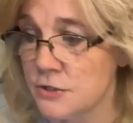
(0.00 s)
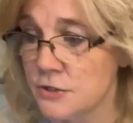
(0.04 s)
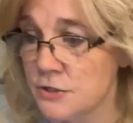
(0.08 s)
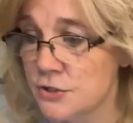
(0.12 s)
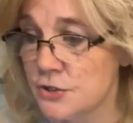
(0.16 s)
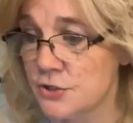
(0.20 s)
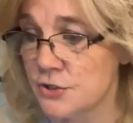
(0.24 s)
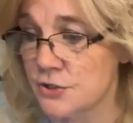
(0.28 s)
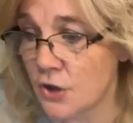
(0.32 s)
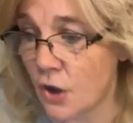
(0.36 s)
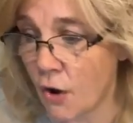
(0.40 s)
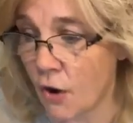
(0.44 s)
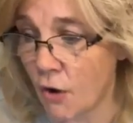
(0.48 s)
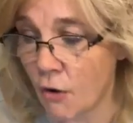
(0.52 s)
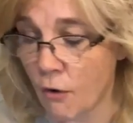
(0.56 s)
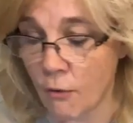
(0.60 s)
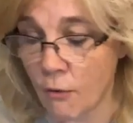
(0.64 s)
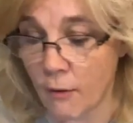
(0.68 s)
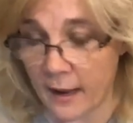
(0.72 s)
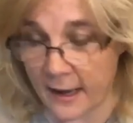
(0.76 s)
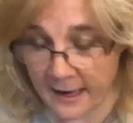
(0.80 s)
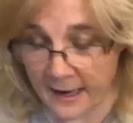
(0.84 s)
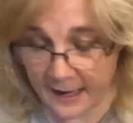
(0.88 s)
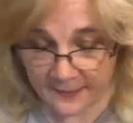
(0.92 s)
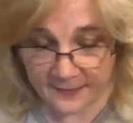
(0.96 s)

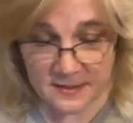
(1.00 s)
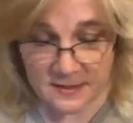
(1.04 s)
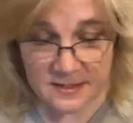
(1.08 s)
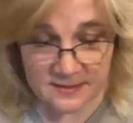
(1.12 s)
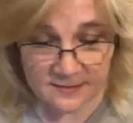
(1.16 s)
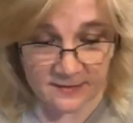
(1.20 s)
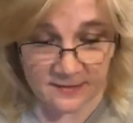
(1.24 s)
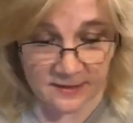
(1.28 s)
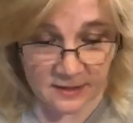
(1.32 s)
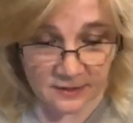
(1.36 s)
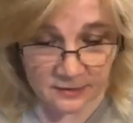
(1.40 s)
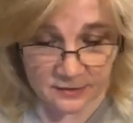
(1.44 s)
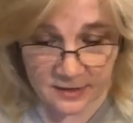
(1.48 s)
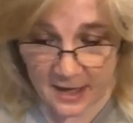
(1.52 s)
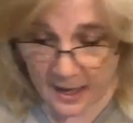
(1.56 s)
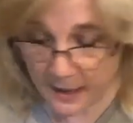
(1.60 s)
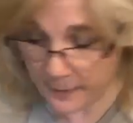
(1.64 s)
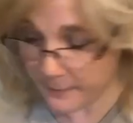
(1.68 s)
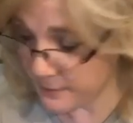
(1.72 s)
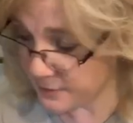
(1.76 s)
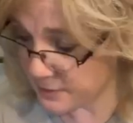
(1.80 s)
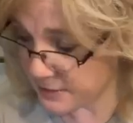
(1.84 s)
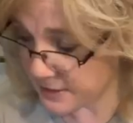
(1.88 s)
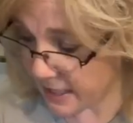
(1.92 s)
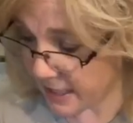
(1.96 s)
So I got these finger
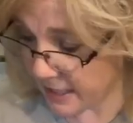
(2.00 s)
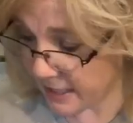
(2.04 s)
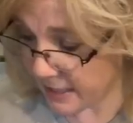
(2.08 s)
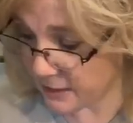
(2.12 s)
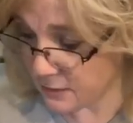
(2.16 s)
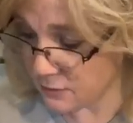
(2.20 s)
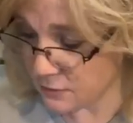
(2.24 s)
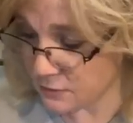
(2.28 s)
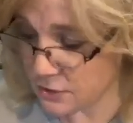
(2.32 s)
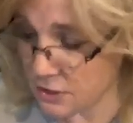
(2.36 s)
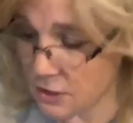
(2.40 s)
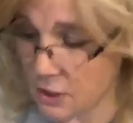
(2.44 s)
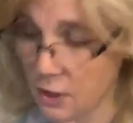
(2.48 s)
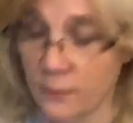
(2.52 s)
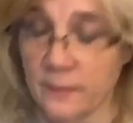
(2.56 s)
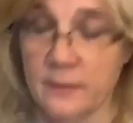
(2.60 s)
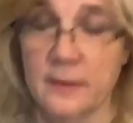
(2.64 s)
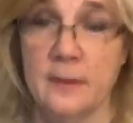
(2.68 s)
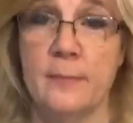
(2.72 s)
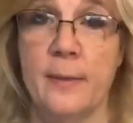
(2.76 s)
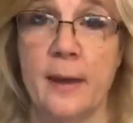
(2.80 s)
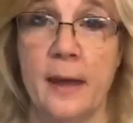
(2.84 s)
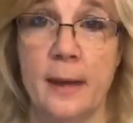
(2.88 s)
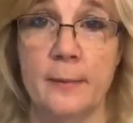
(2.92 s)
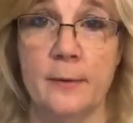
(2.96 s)
daubers and I usually go
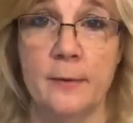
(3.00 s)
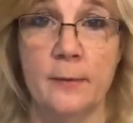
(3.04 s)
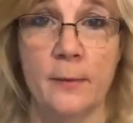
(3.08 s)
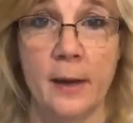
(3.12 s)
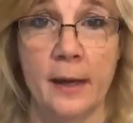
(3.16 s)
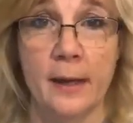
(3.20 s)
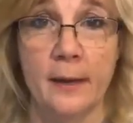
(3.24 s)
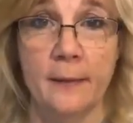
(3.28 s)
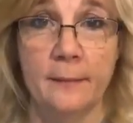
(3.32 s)
with the baby